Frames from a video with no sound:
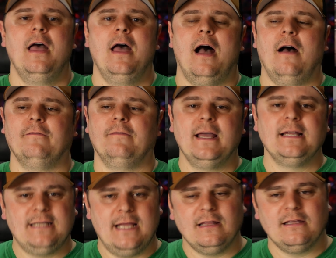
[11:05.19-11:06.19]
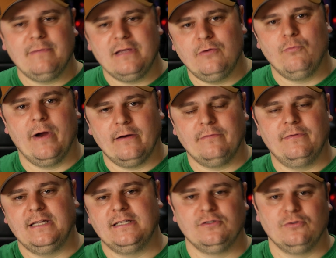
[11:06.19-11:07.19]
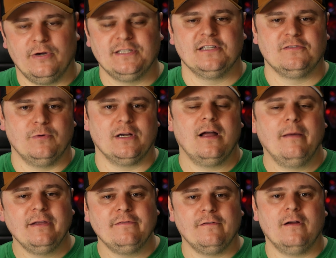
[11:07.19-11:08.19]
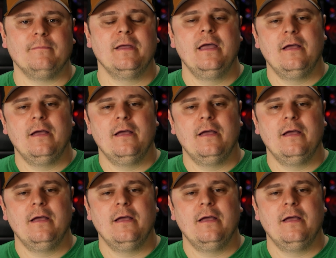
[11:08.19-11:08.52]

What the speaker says: of telling me where these noises were coming from